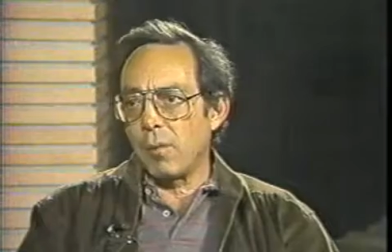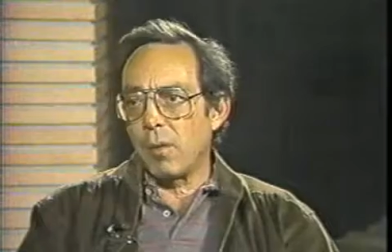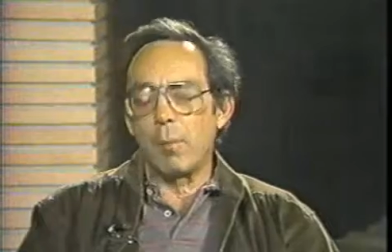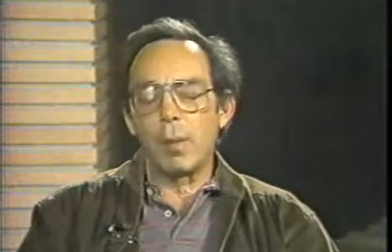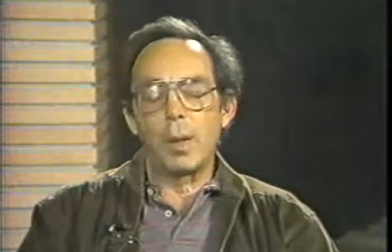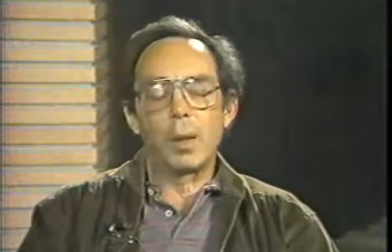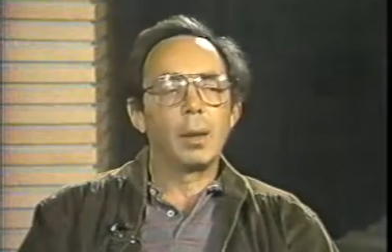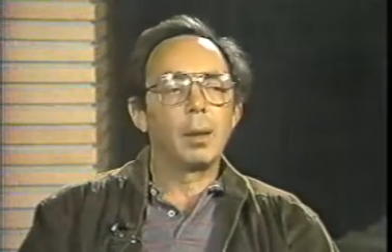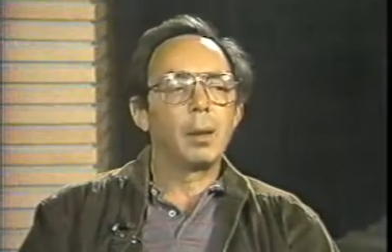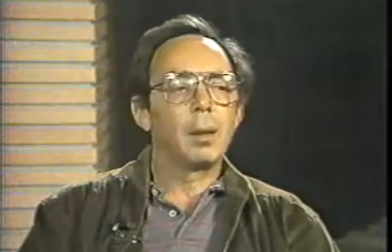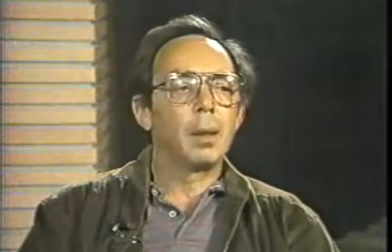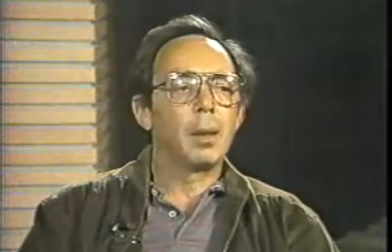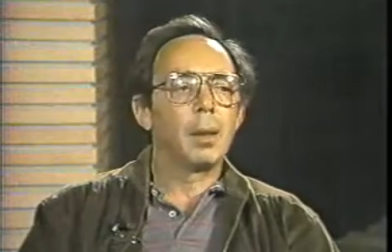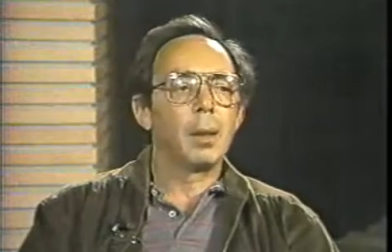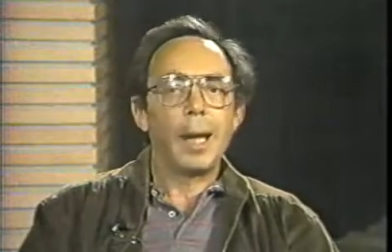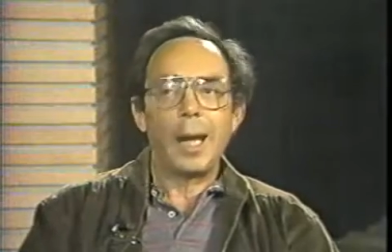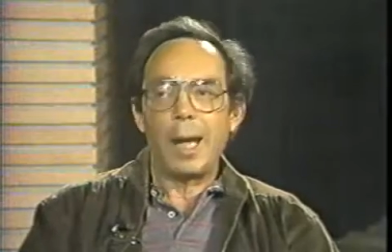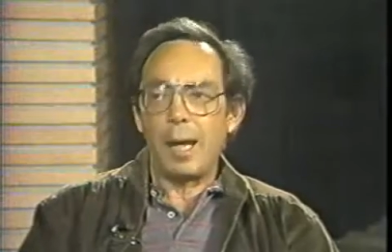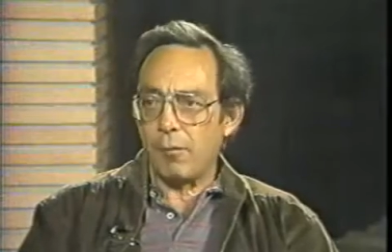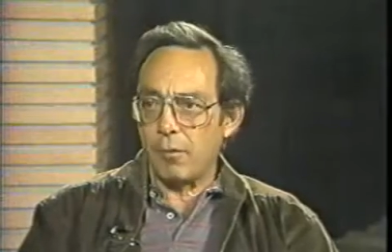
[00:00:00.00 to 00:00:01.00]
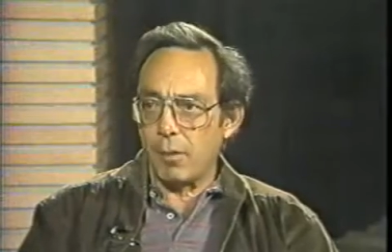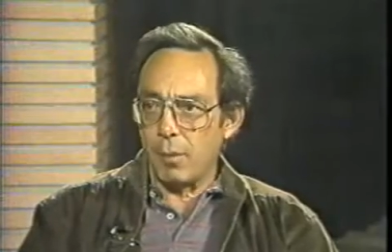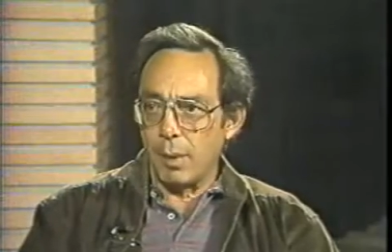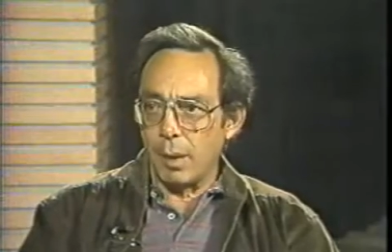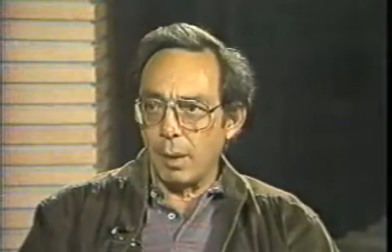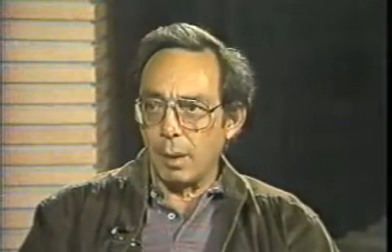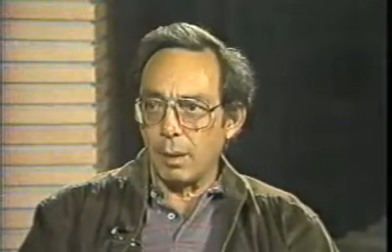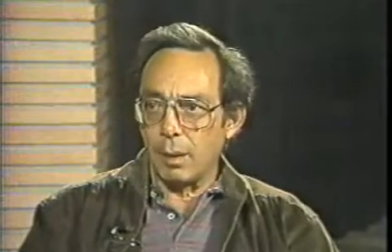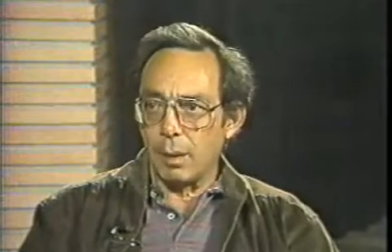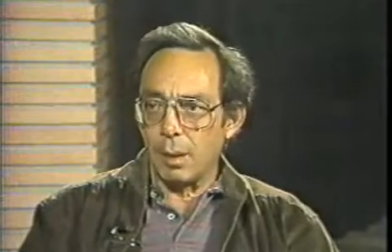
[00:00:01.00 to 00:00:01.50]
of a megaton, half a
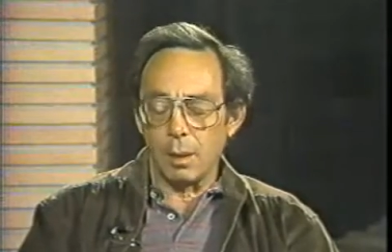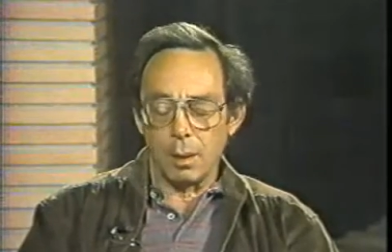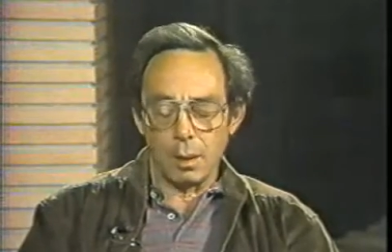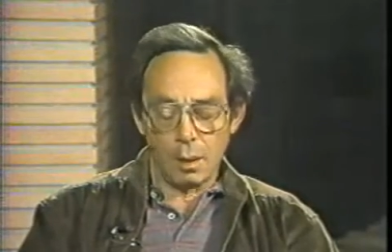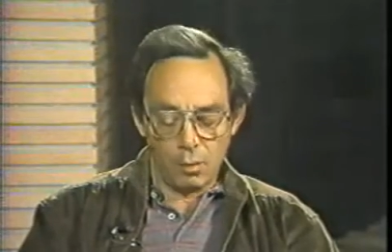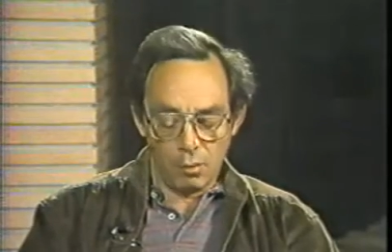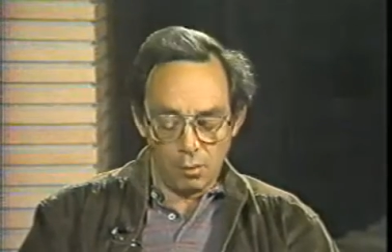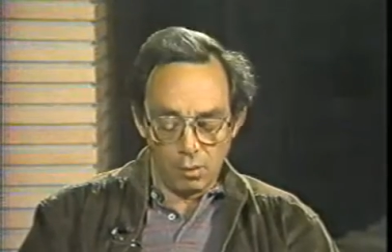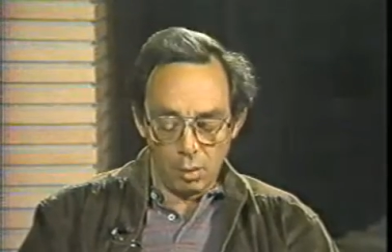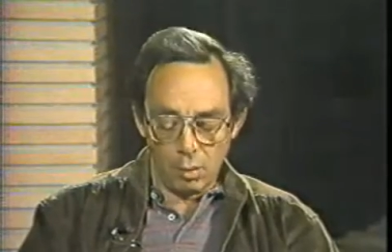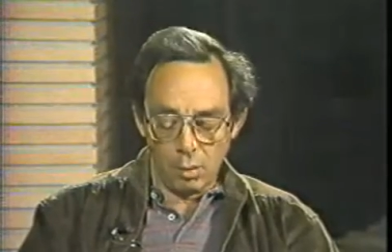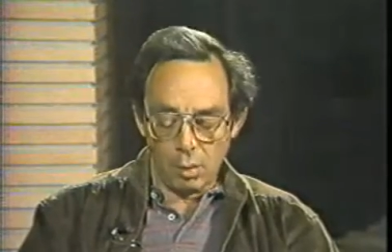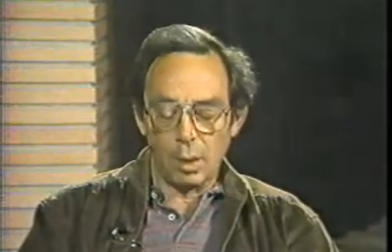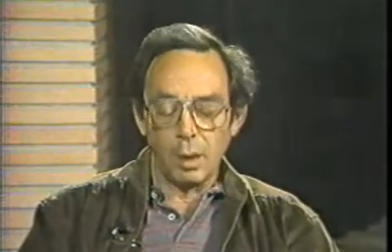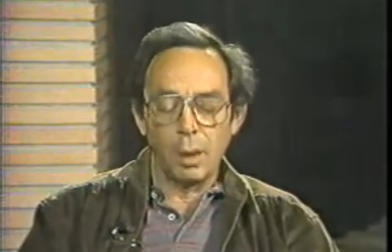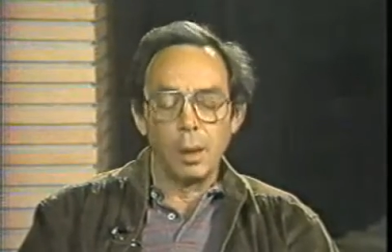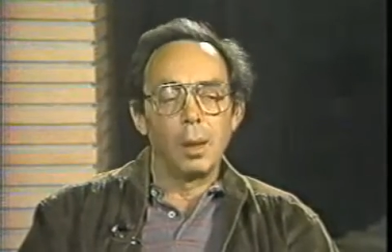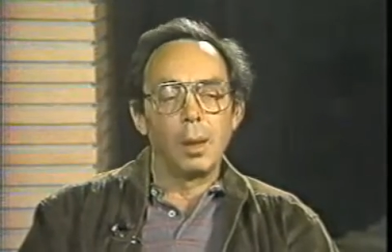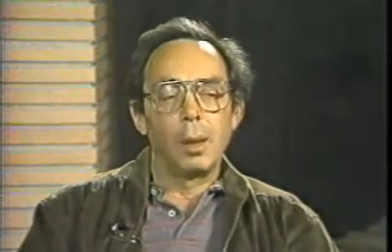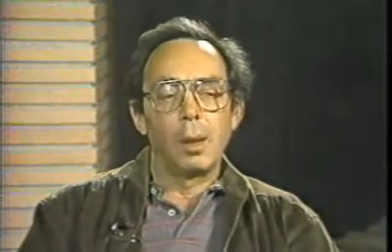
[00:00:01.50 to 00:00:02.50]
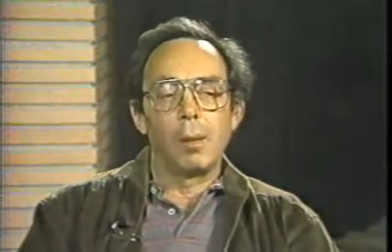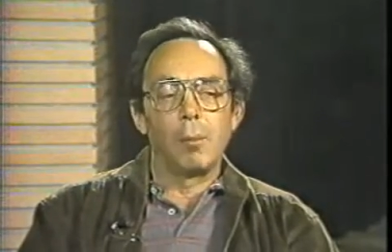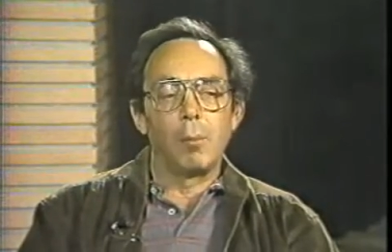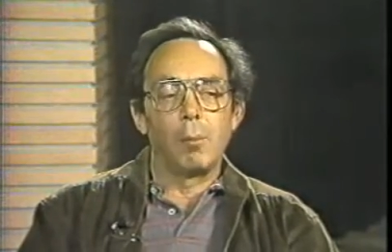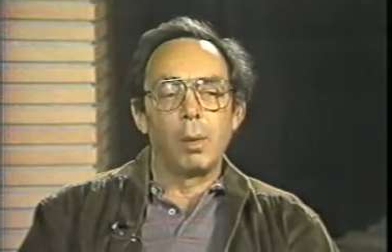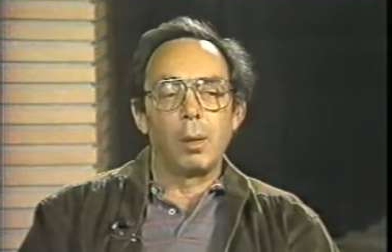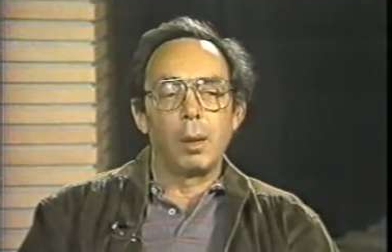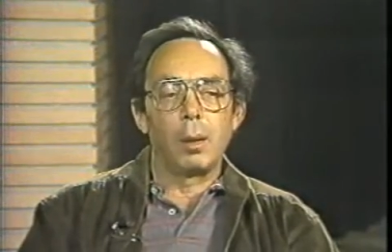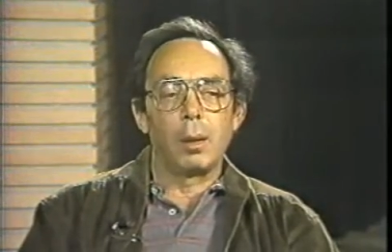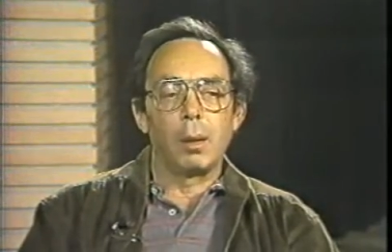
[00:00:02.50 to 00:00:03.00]
megaton, and so on.
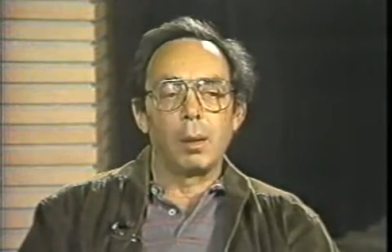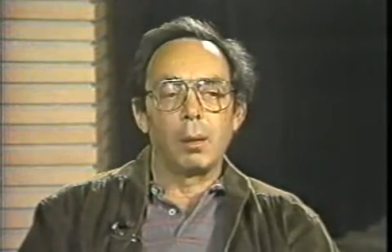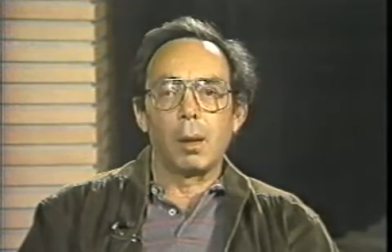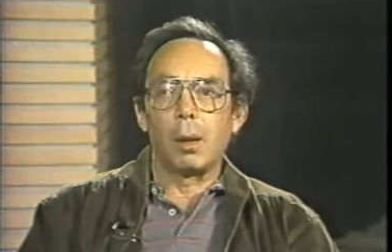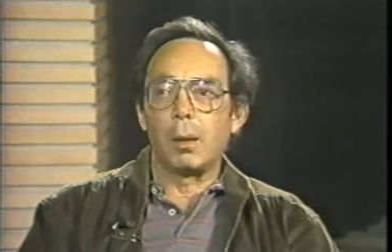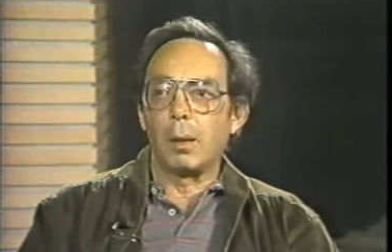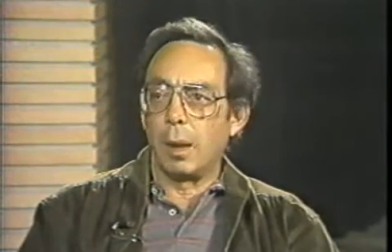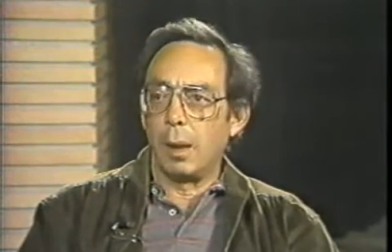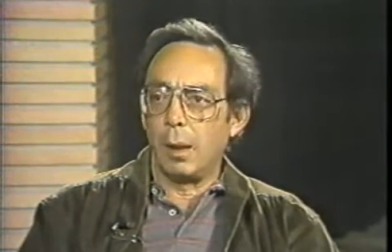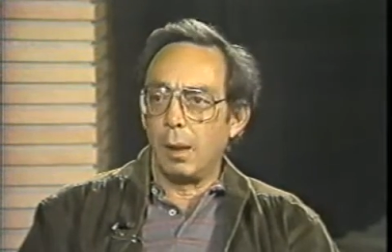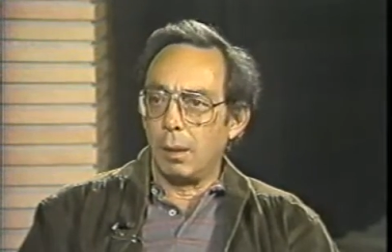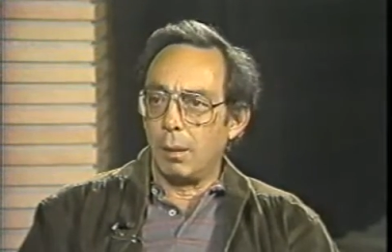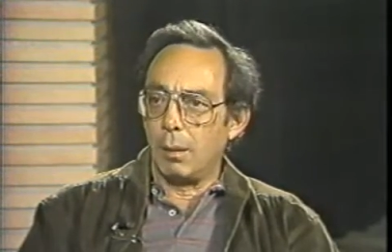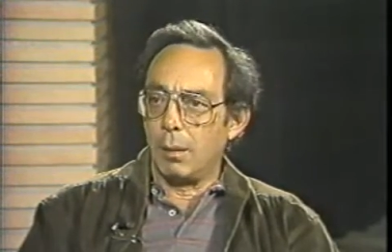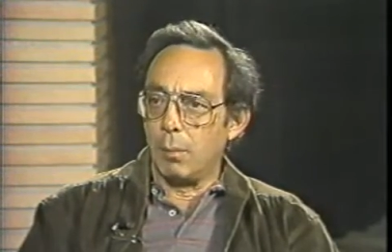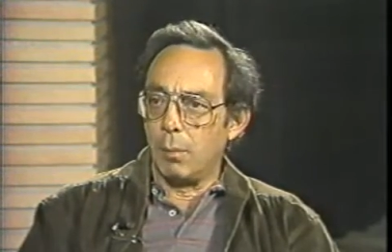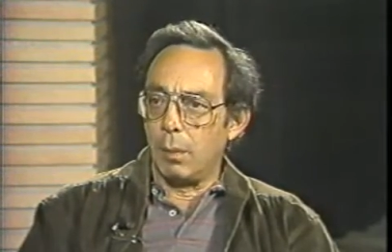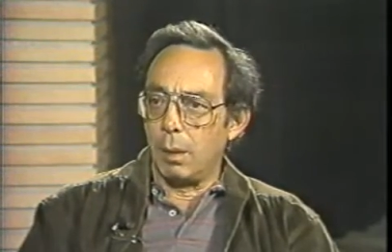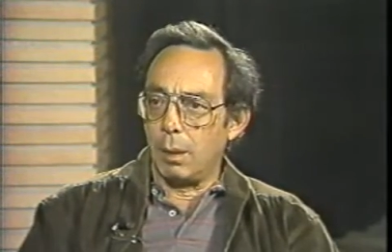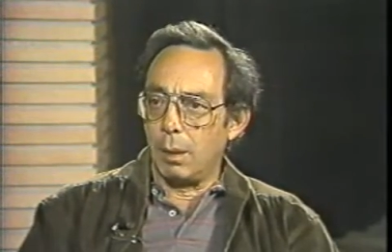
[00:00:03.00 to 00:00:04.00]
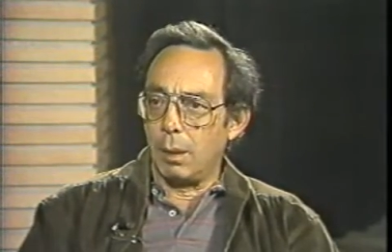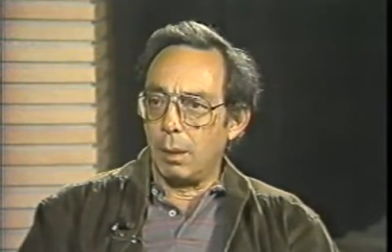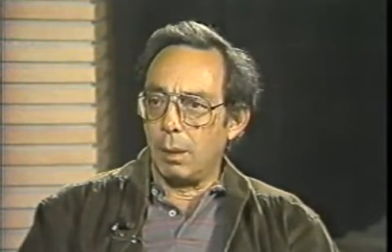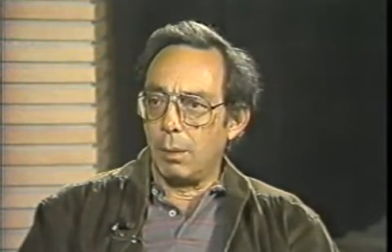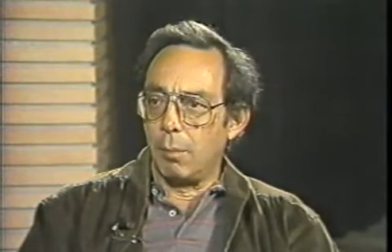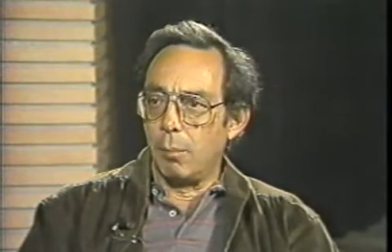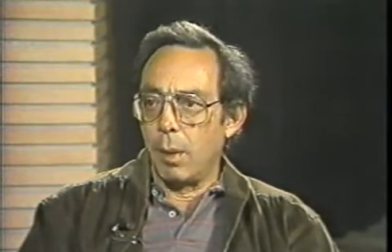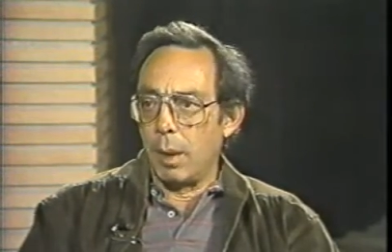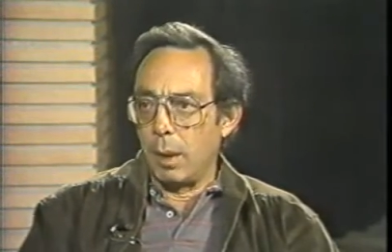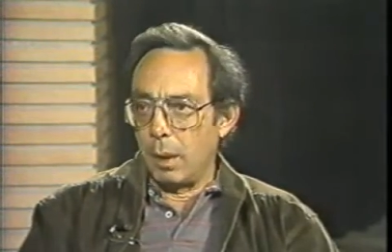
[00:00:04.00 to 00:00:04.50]
But there are getting to
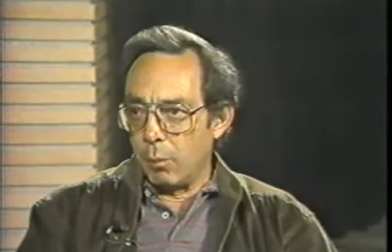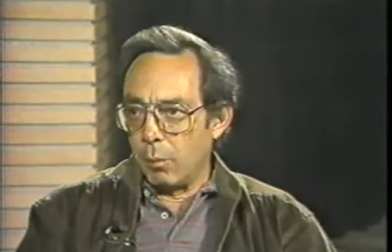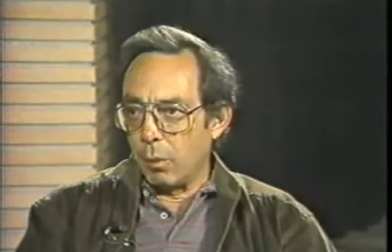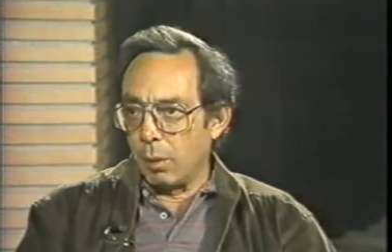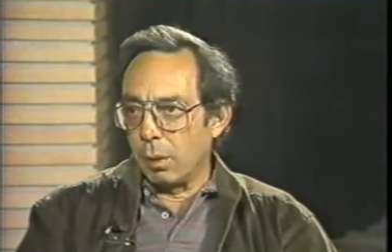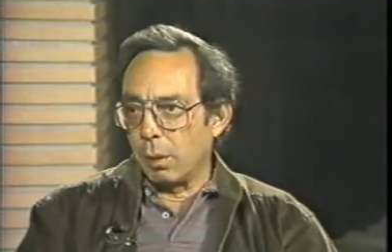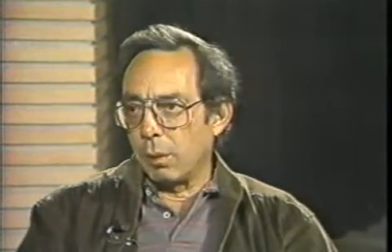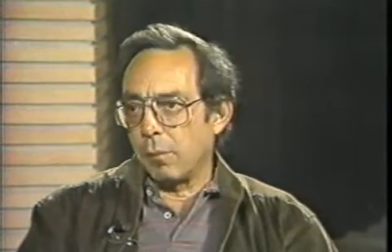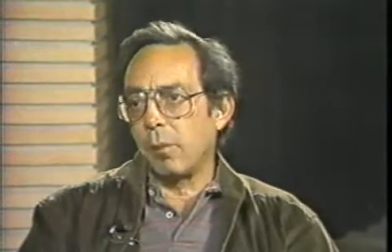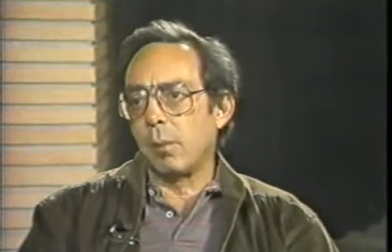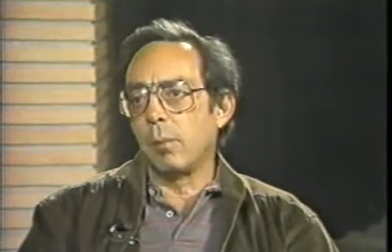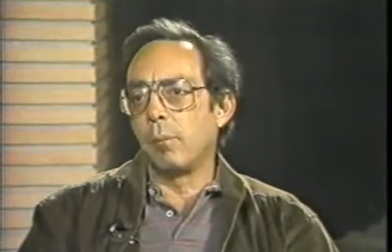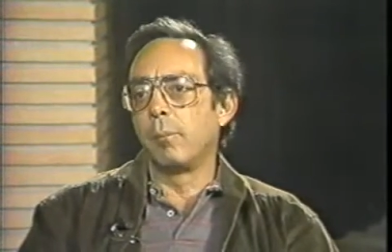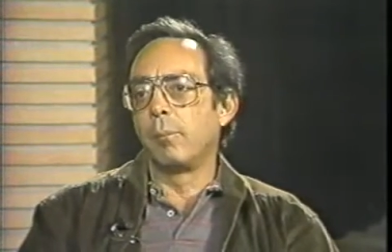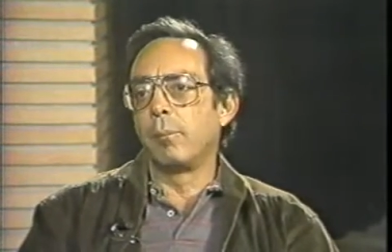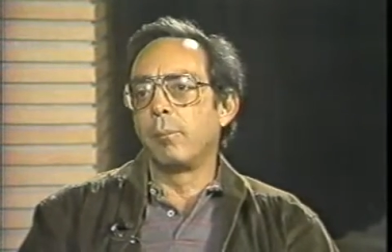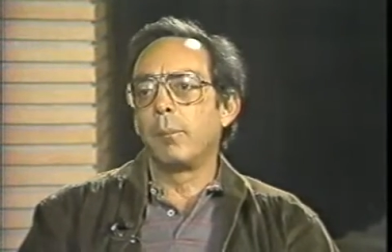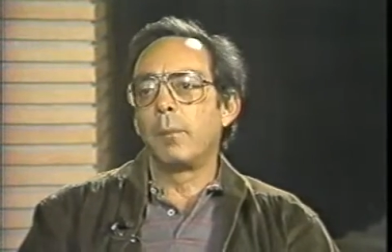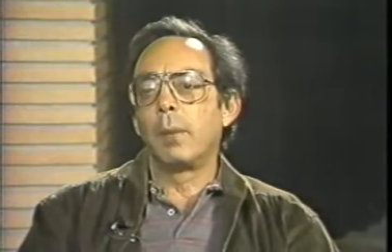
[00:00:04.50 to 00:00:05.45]
be many more of them.